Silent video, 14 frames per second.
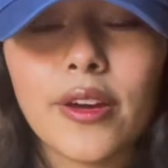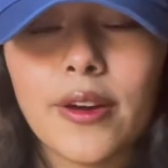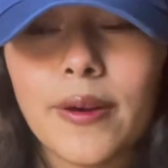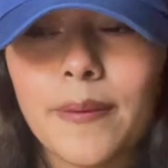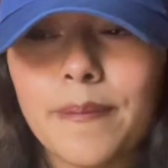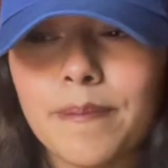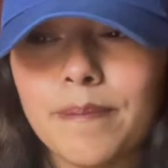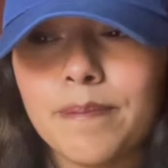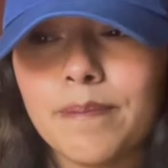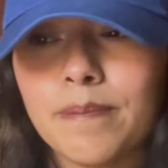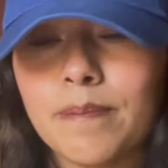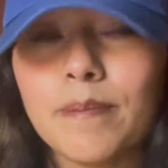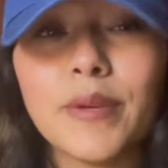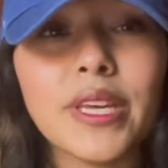Um
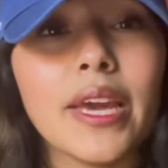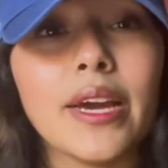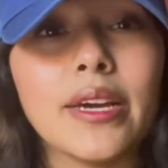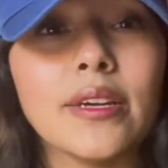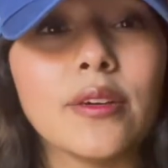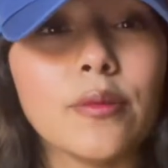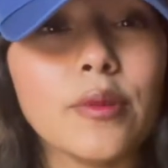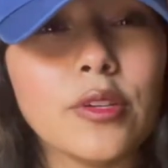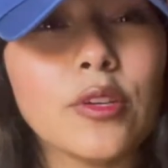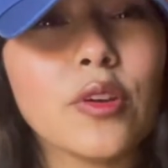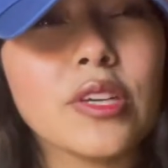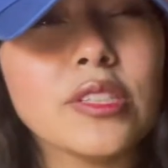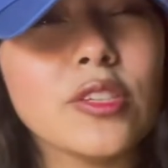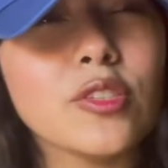but yeah,
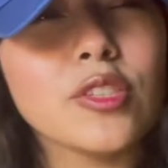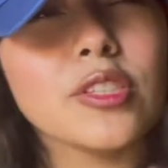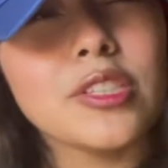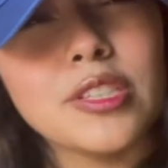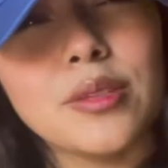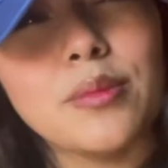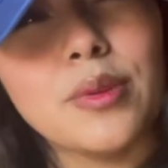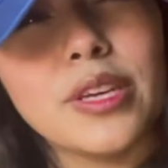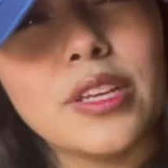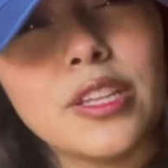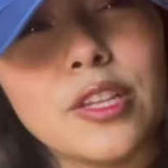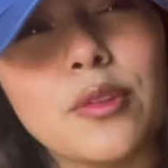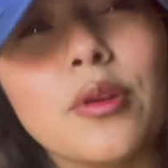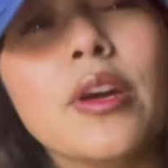you guys are just gonna be a
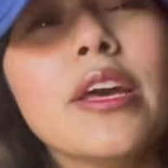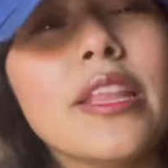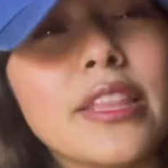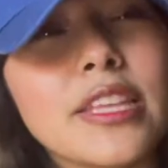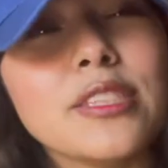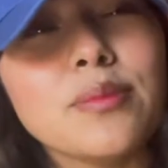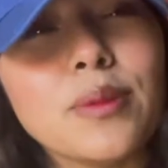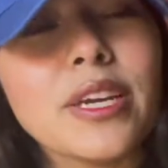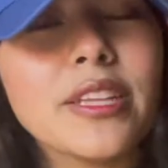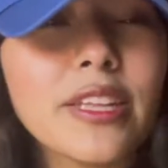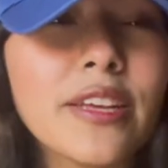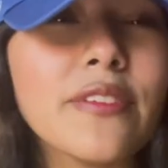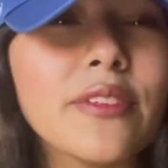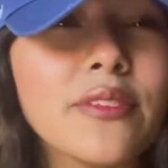little, this
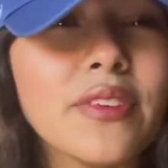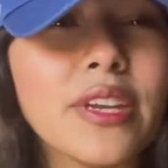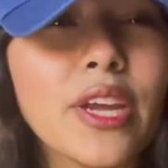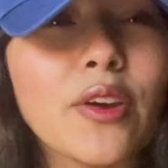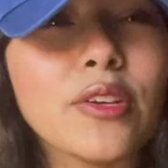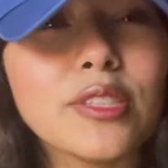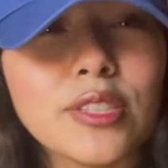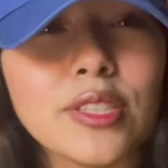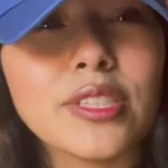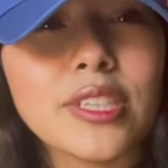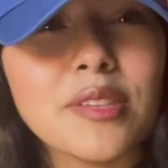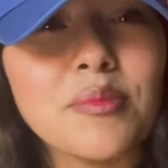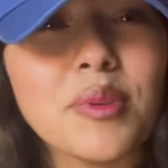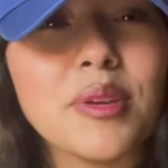beginning of the video is just
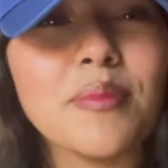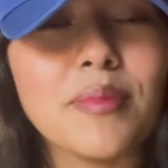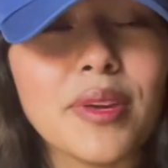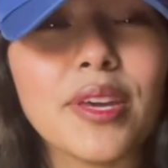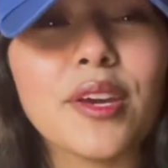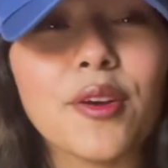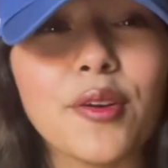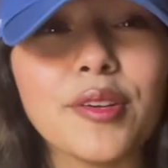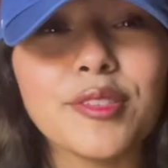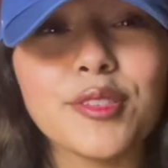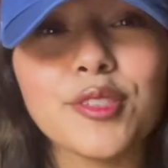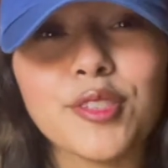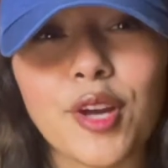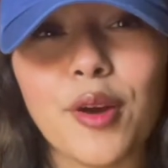gonna be me going
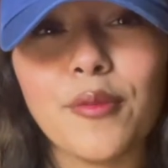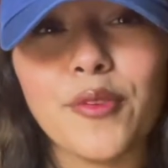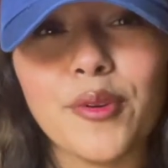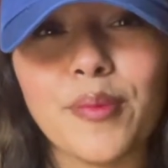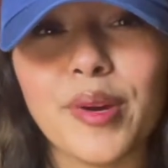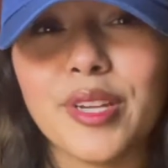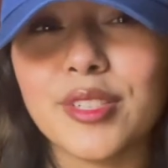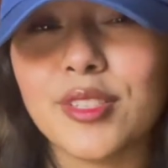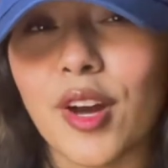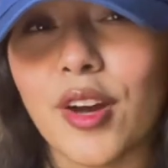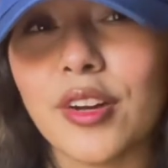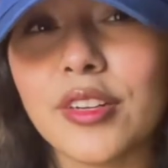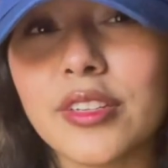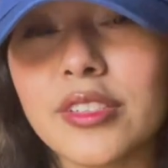to shop for my
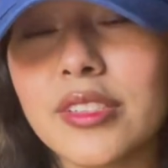dog.